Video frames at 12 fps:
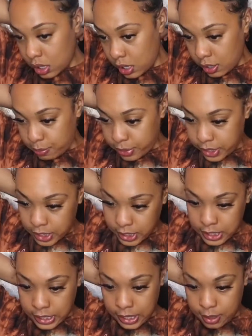and put the
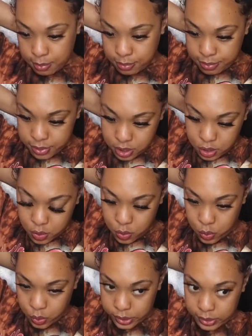clip
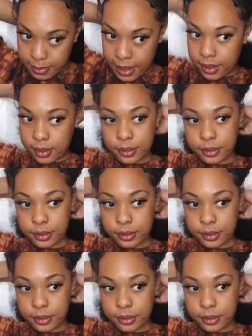on the back.